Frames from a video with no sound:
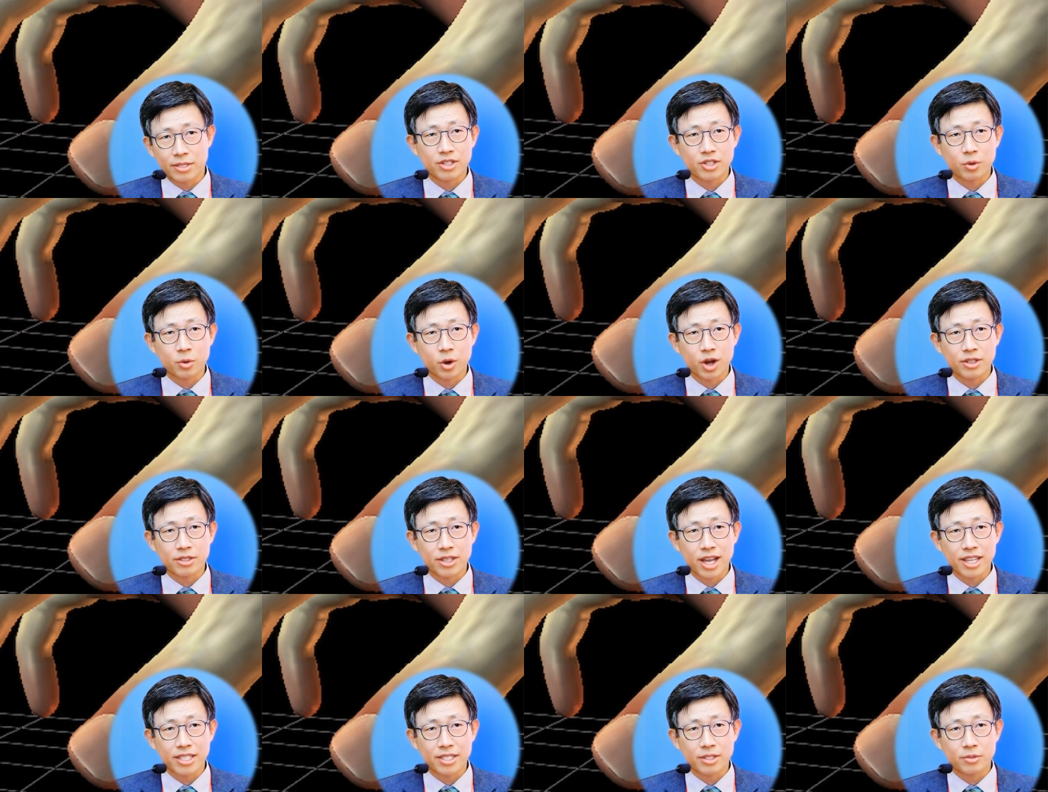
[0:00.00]
Swan
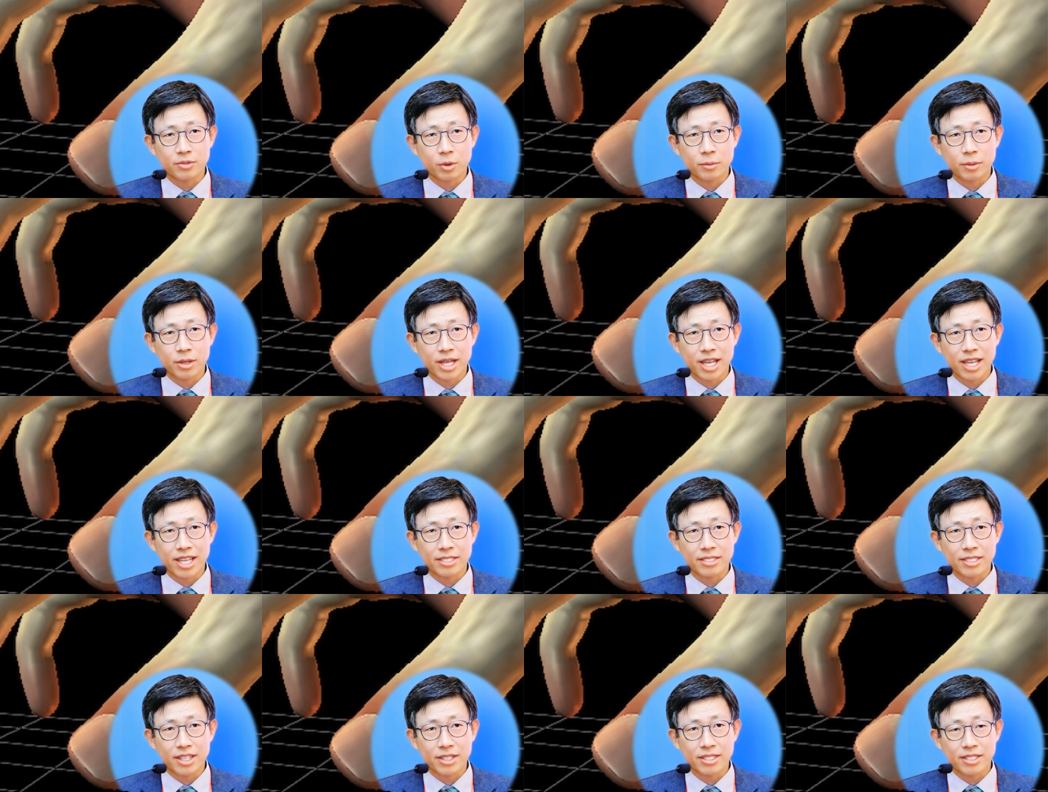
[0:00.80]
neck deformity
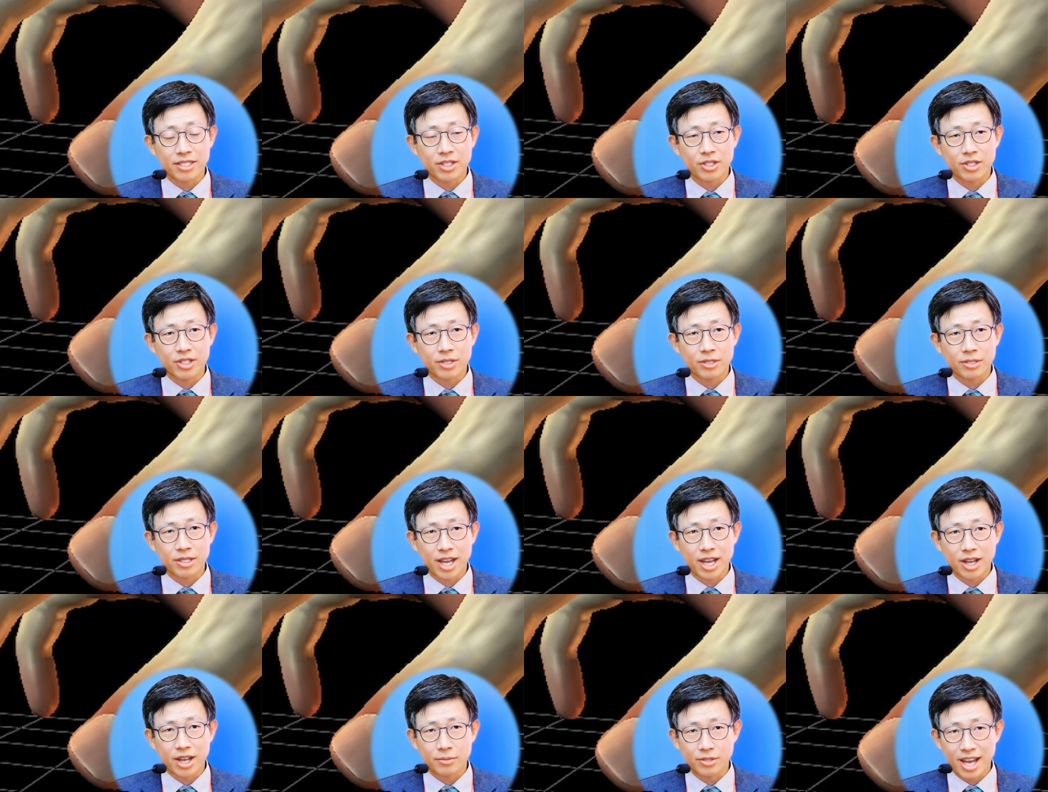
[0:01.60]
is a condition
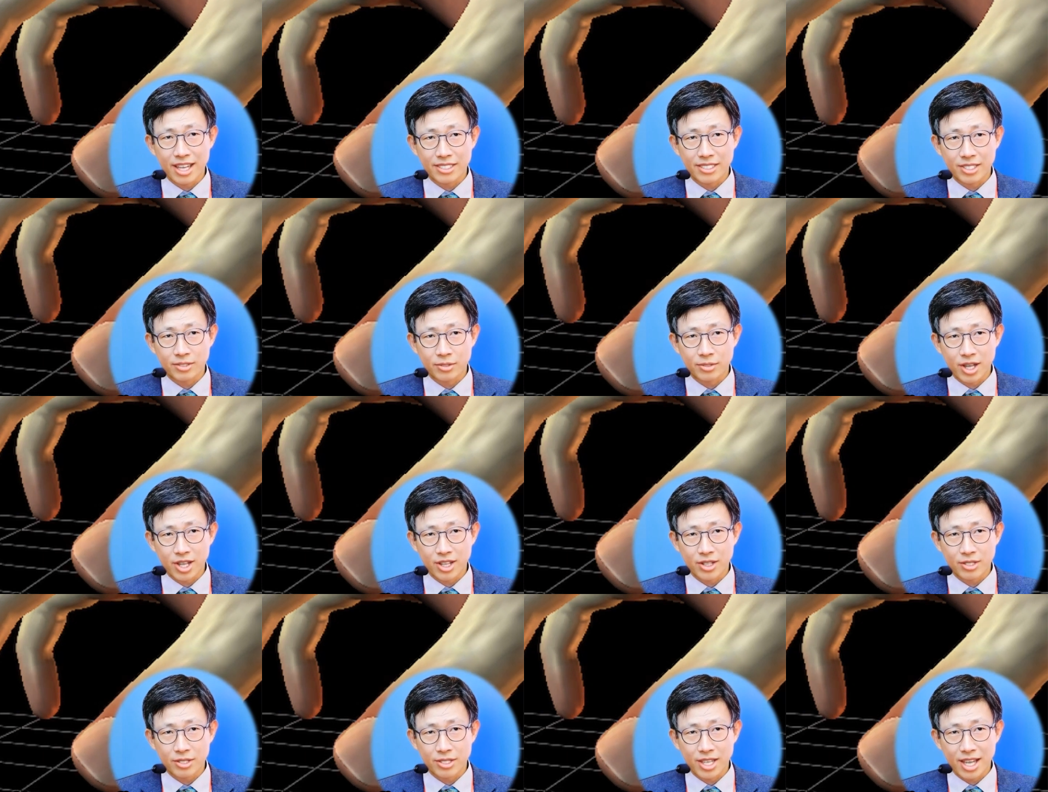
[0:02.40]
that affects the
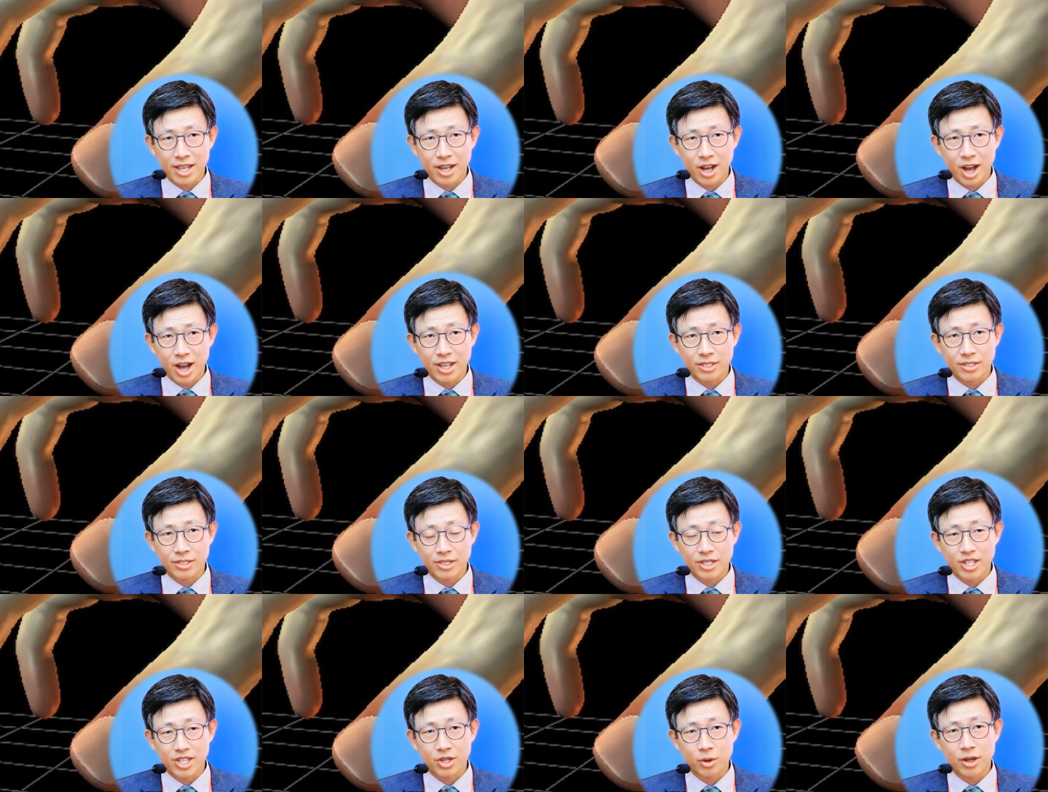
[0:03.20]
fingers and
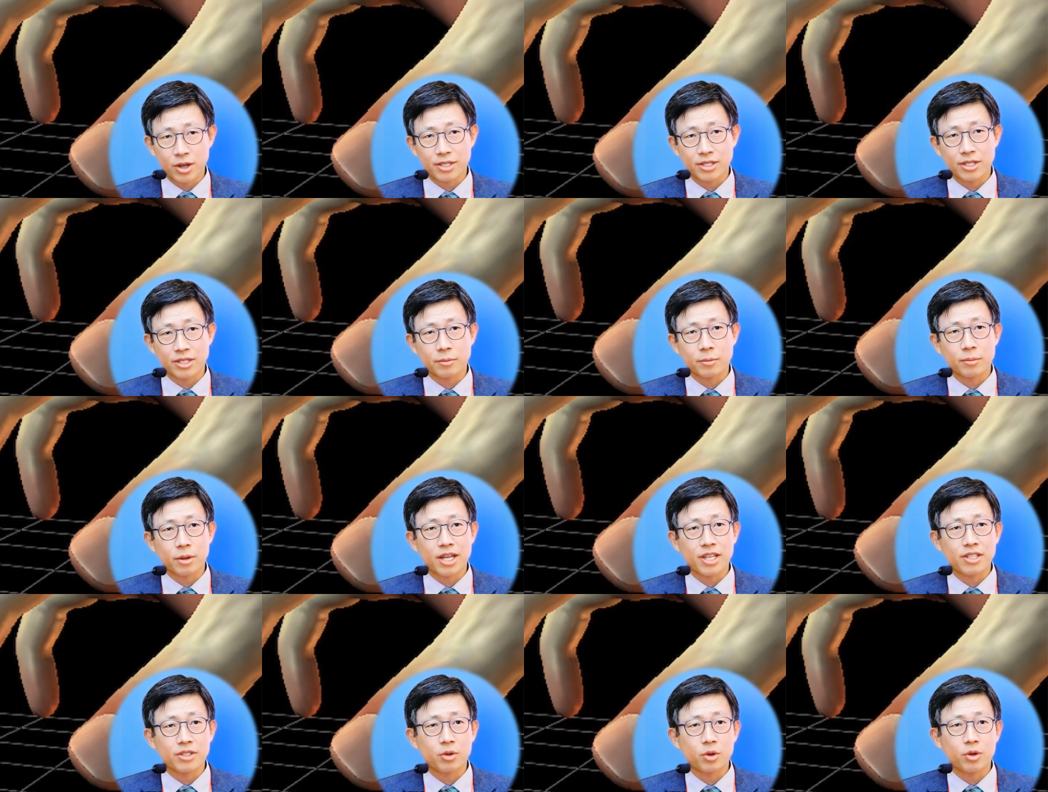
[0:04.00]
causes the joints to
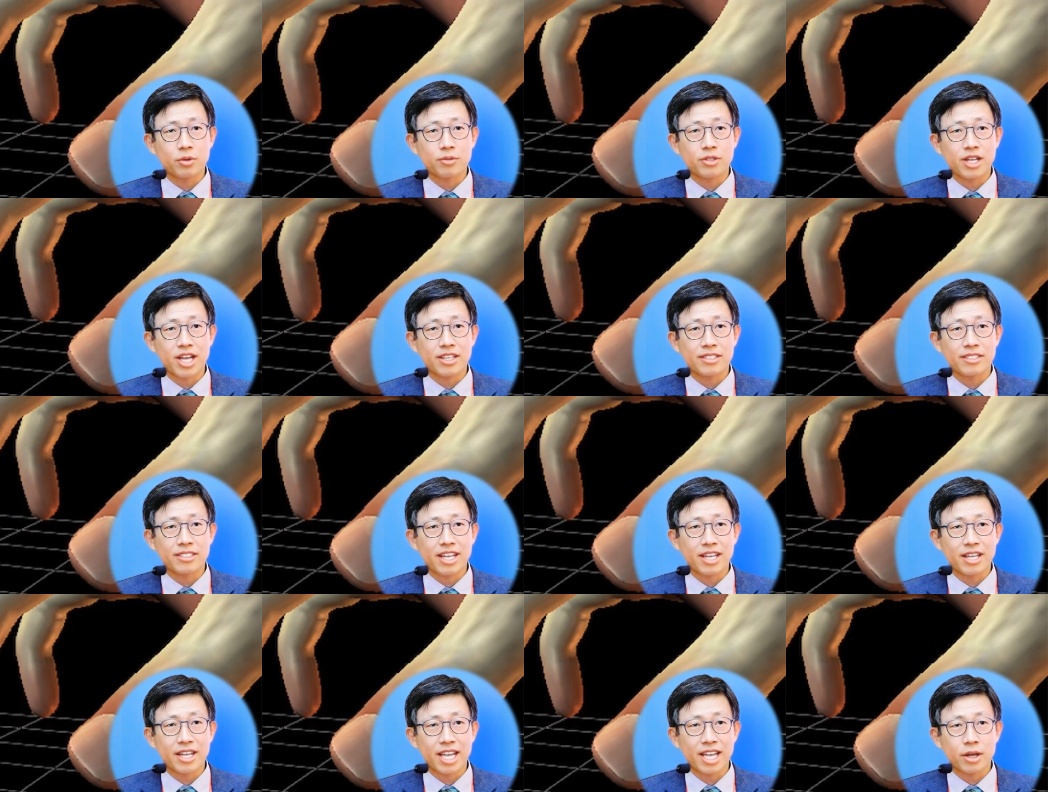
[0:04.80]
bend or flex
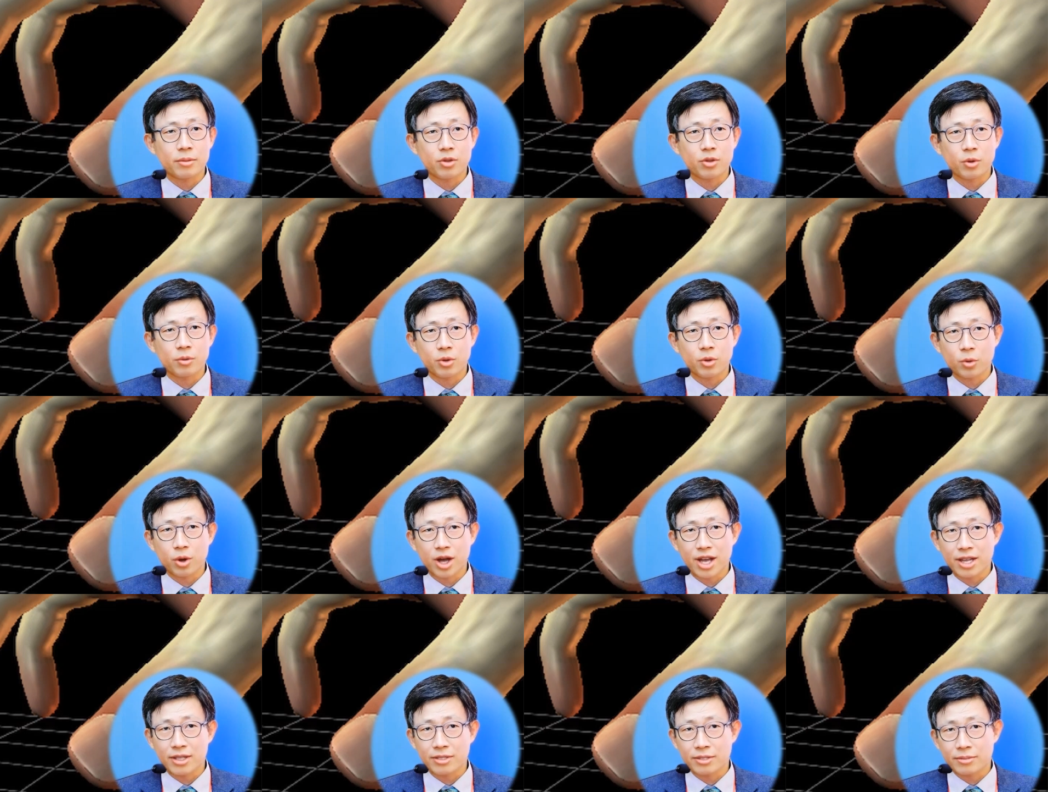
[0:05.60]
in an abnormal
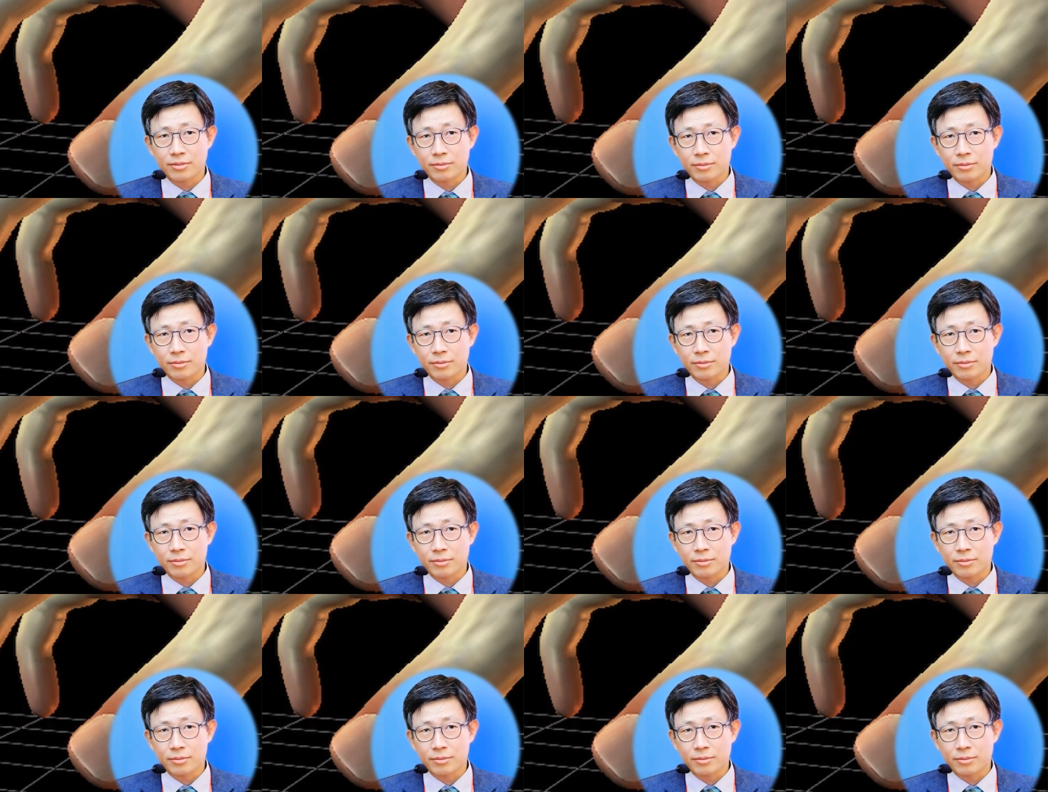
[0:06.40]
way.